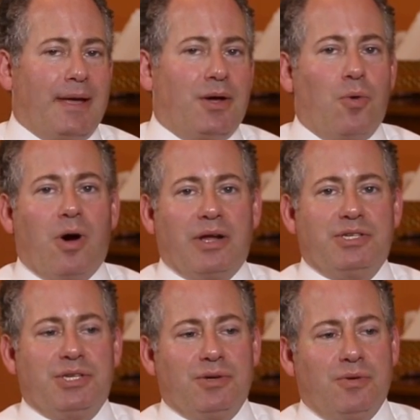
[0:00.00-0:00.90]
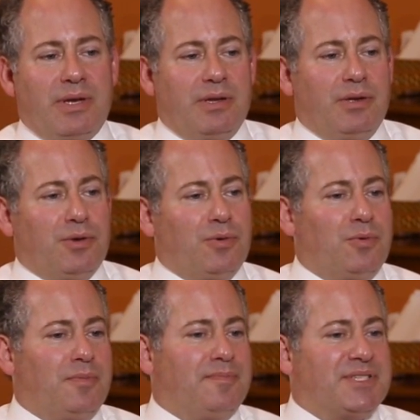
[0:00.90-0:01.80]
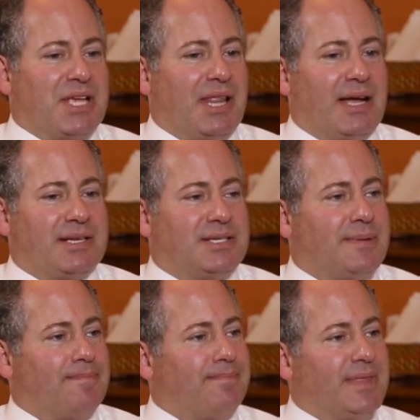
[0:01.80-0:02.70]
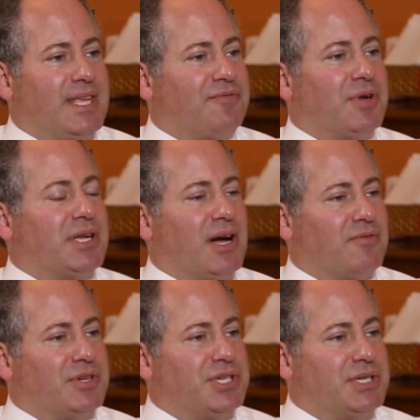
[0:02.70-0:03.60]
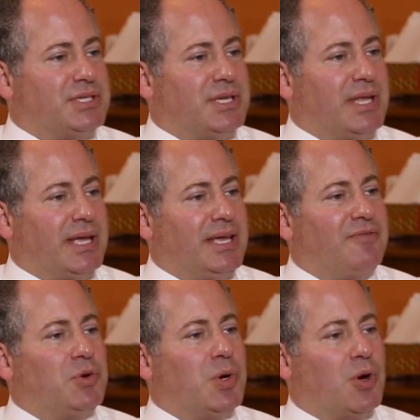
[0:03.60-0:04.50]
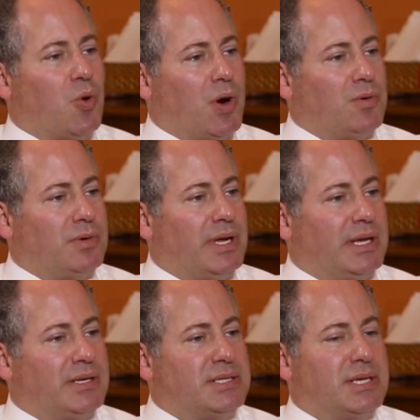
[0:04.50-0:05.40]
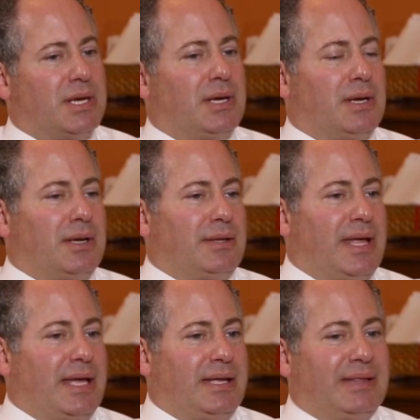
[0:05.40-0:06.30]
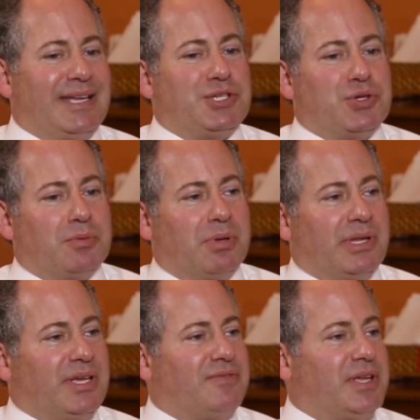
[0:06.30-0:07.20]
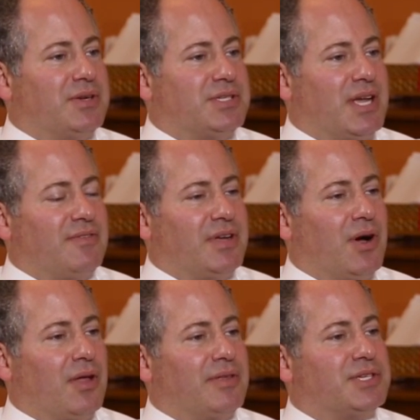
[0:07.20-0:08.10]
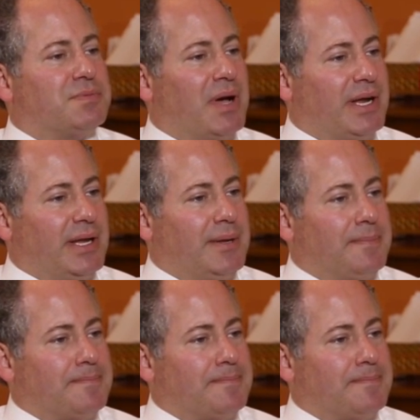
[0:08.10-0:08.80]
go on to and you select different coverages and they give you a quote and they lead you to believe that you're saving all this money